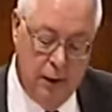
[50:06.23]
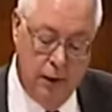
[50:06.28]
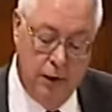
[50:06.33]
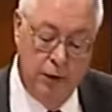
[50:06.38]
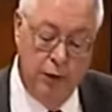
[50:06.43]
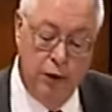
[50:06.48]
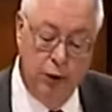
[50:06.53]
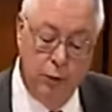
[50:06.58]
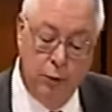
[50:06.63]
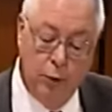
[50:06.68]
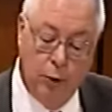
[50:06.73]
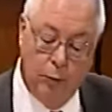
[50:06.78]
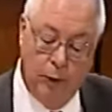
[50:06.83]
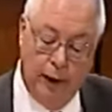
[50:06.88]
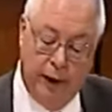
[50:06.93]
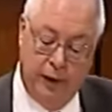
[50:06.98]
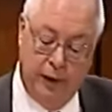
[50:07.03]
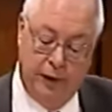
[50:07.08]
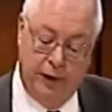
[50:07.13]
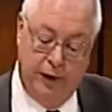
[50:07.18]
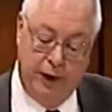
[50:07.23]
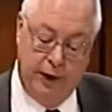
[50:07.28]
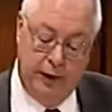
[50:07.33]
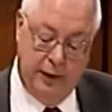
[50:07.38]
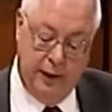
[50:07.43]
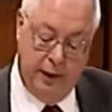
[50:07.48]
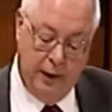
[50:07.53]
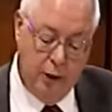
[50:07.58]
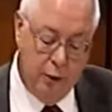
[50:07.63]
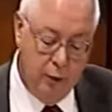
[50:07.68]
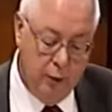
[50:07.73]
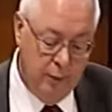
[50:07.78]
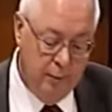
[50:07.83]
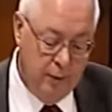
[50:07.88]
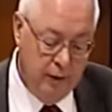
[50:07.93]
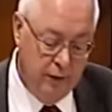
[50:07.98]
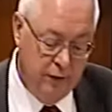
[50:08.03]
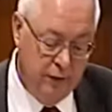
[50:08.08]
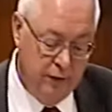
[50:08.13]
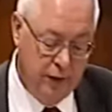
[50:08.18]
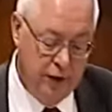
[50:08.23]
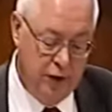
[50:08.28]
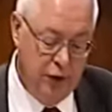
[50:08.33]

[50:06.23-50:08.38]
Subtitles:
new mobile theatre equipment for